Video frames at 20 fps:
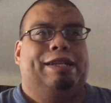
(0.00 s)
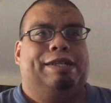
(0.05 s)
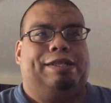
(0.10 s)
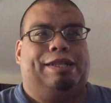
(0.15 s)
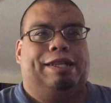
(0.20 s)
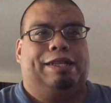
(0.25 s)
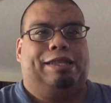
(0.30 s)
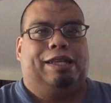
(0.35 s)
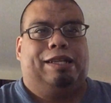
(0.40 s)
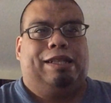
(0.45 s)
I
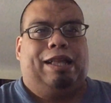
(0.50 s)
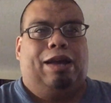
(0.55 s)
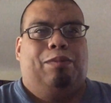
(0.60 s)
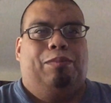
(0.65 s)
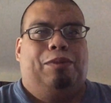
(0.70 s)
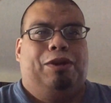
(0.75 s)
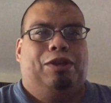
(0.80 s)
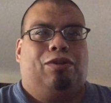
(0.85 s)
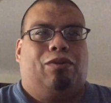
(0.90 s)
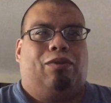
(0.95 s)
just didn't think that
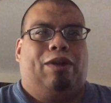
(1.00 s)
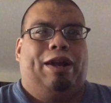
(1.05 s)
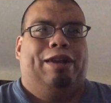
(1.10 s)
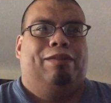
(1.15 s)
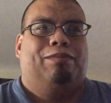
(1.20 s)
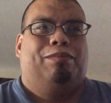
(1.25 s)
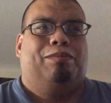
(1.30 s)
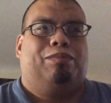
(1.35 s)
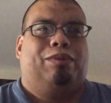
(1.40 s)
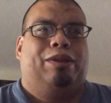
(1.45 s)
would be the
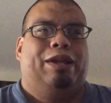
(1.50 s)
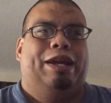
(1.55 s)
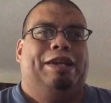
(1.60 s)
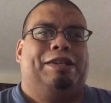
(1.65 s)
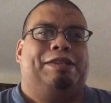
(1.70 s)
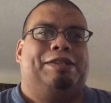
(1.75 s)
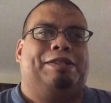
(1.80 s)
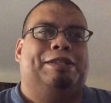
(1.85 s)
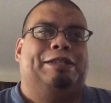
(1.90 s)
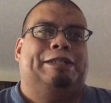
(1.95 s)
right
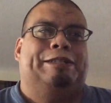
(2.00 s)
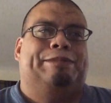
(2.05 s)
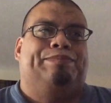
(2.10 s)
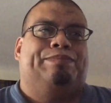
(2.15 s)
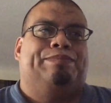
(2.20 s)
place.